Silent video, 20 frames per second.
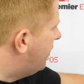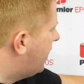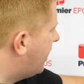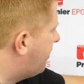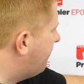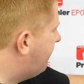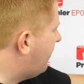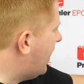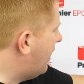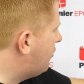You
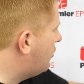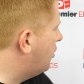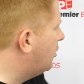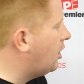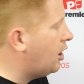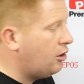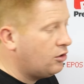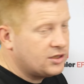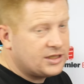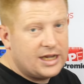can find all
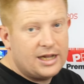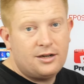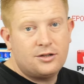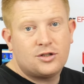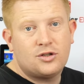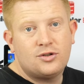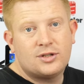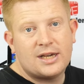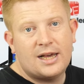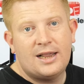
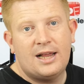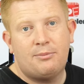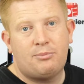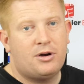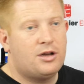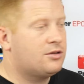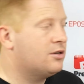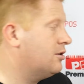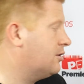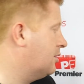wholesalers who sell that
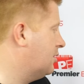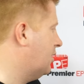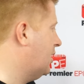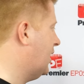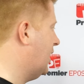product,